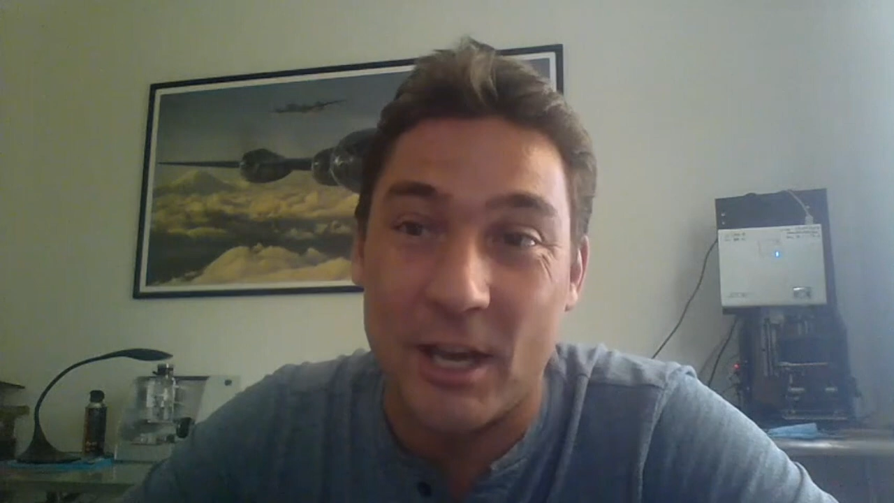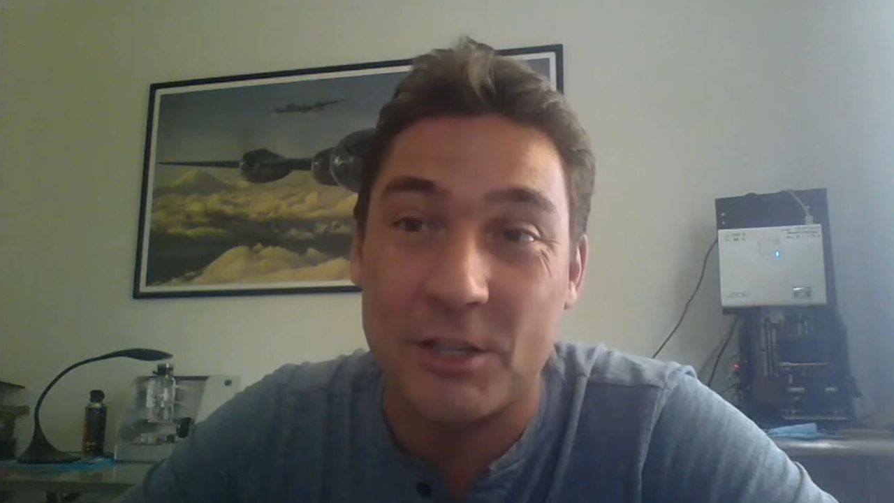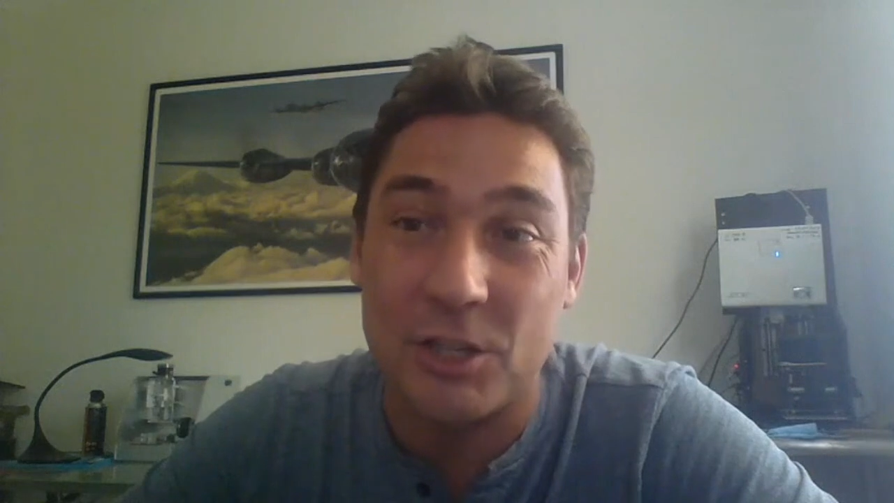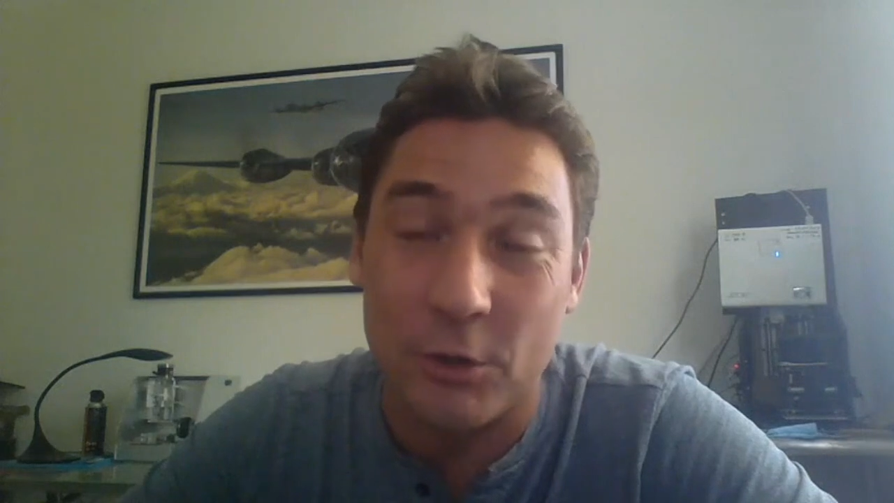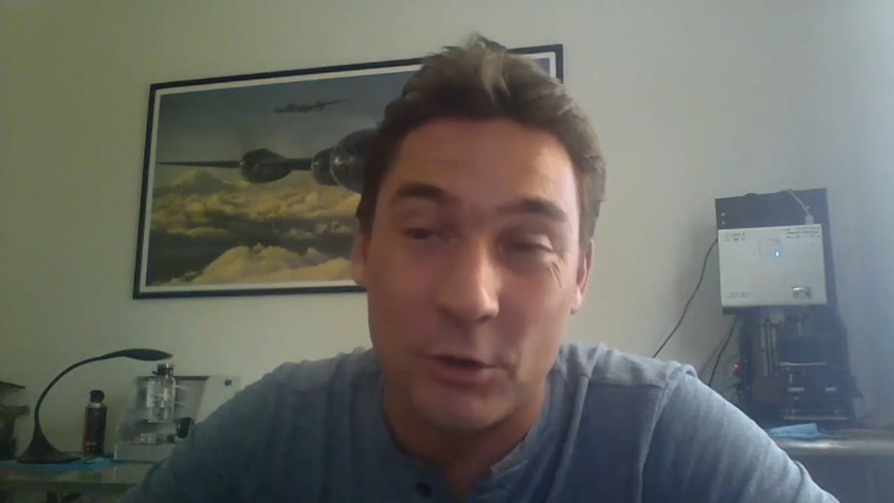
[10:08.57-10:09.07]
had
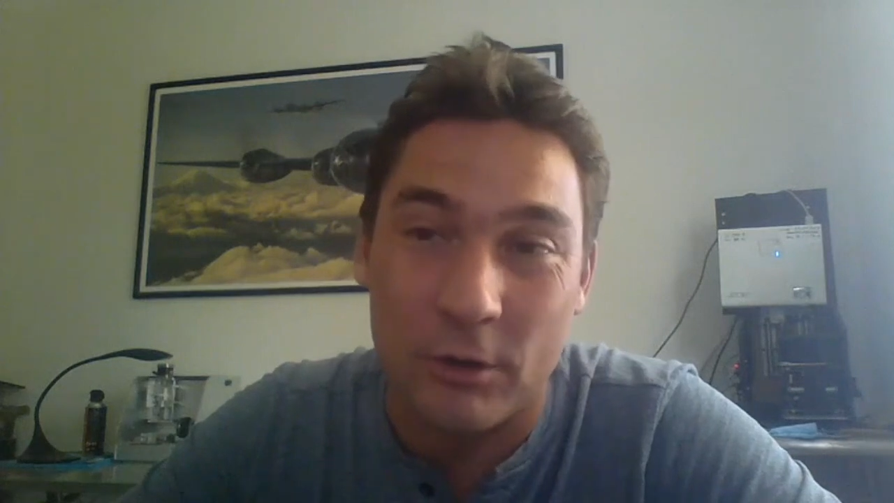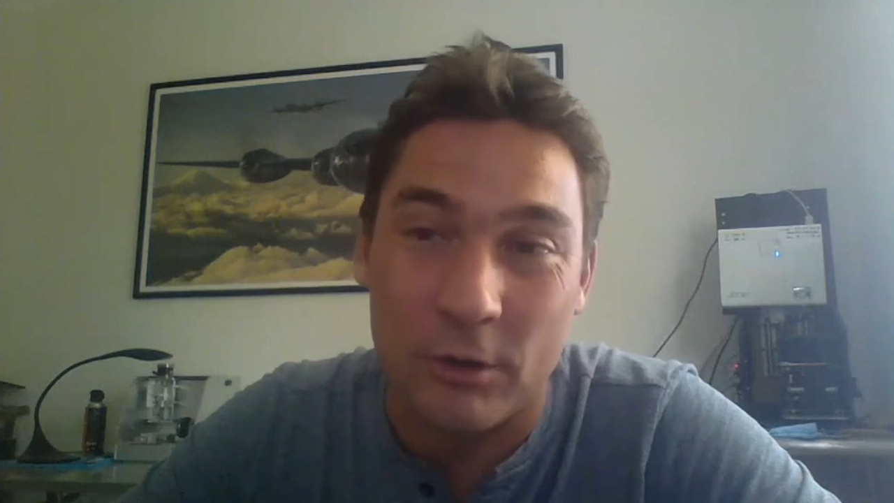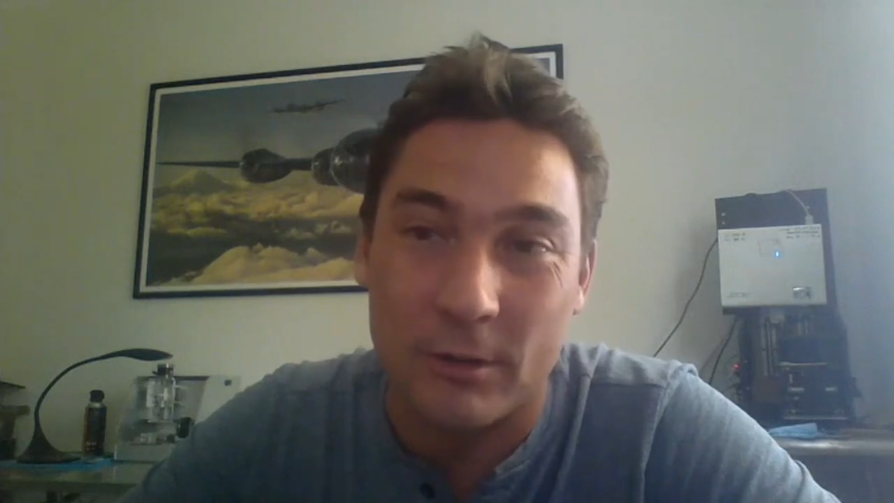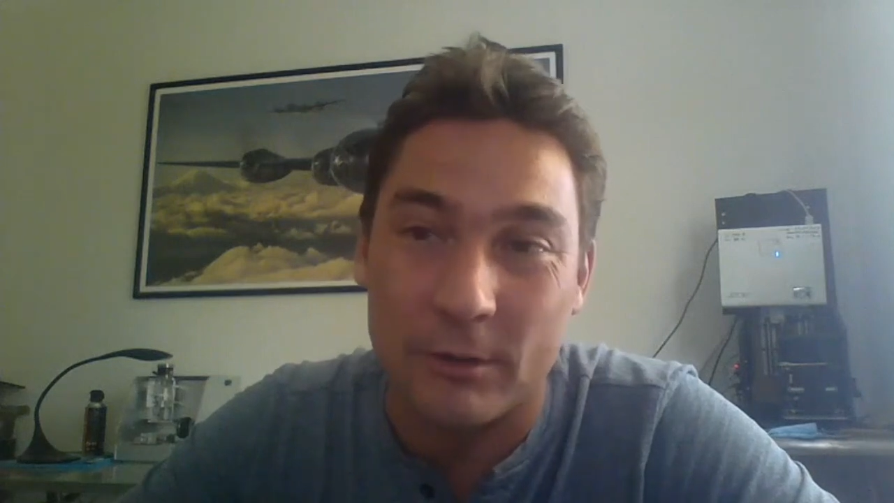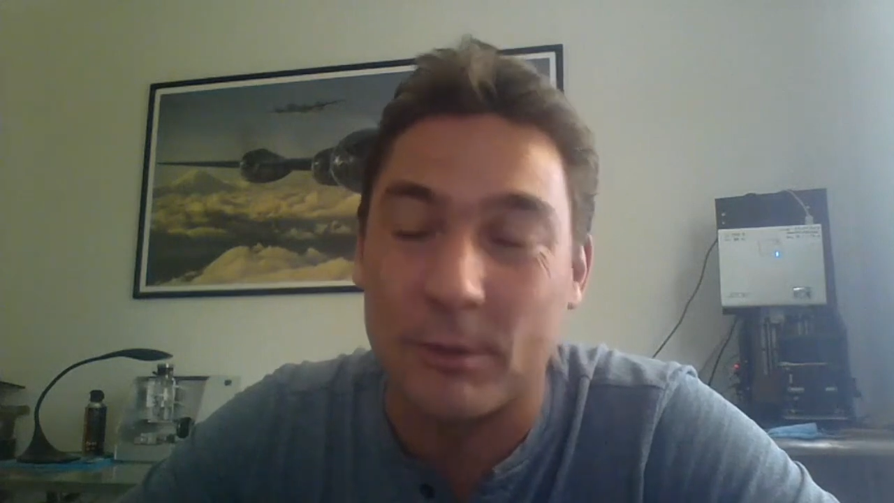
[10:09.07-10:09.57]

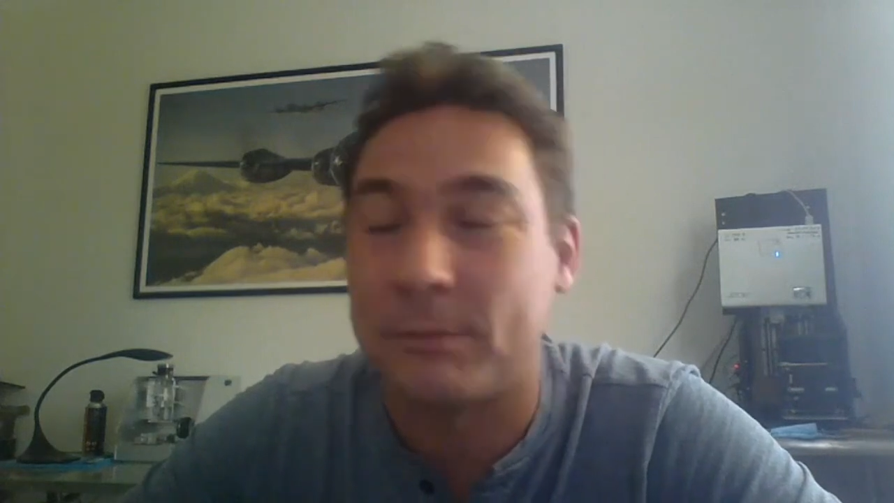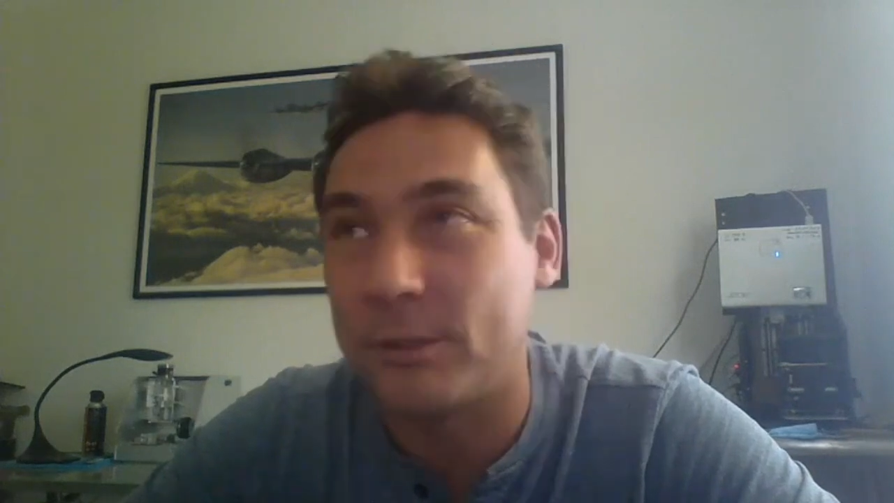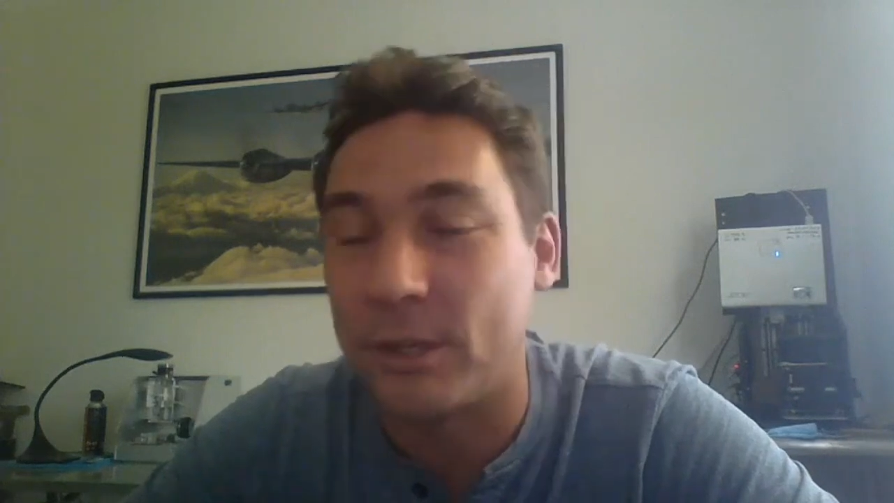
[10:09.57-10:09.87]
during